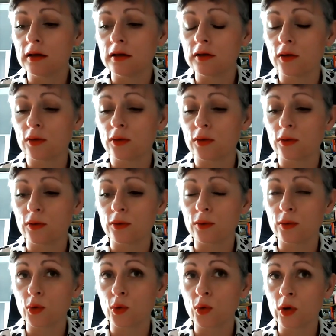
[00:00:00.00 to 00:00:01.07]

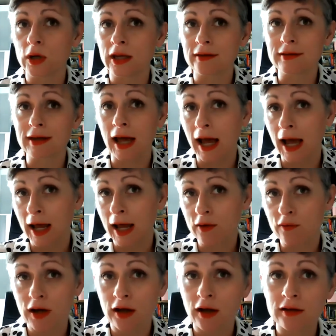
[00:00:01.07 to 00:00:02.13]
your audience to
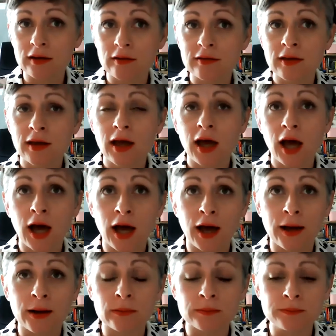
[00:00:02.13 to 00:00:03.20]
adverts.
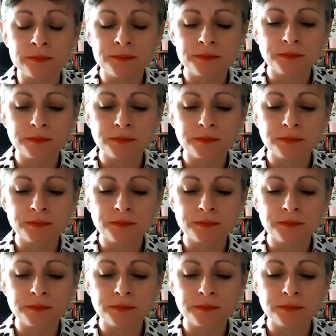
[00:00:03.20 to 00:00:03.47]
And